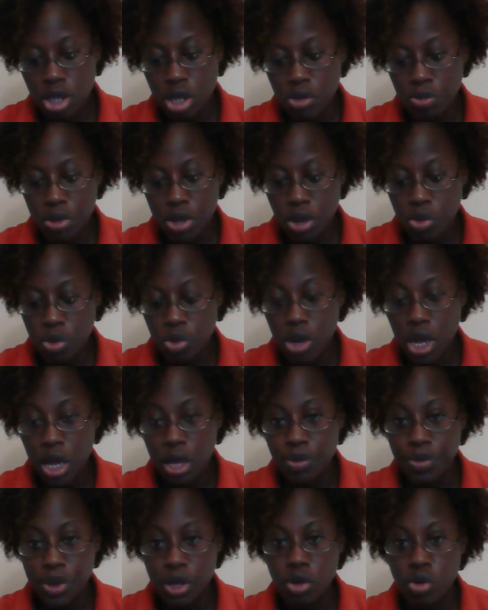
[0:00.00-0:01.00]
and people
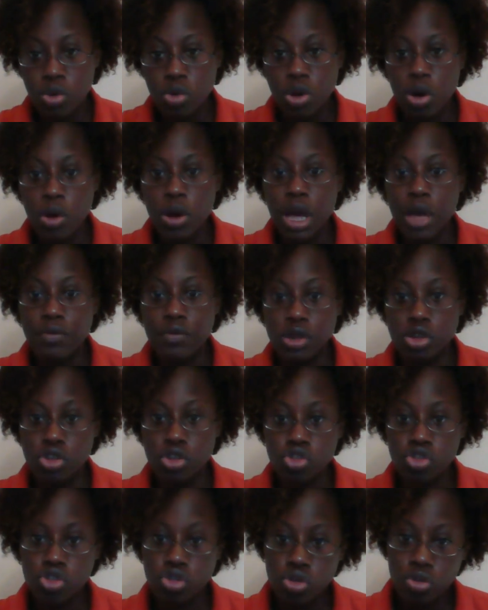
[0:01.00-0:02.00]
like me who don't have any
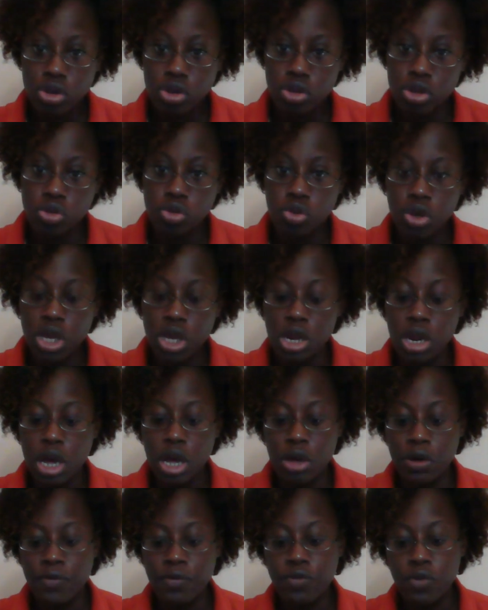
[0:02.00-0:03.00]
insurance and who
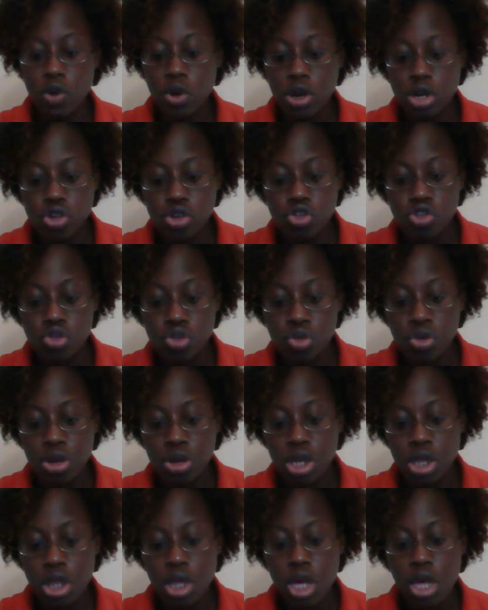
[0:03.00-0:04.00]
cannot afford
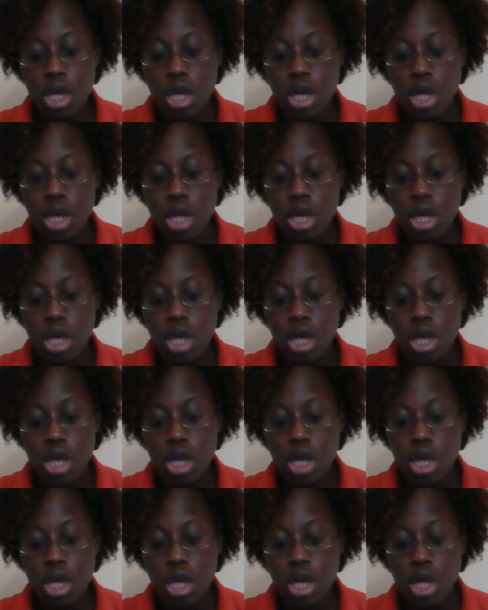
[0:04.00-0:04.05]
insurance.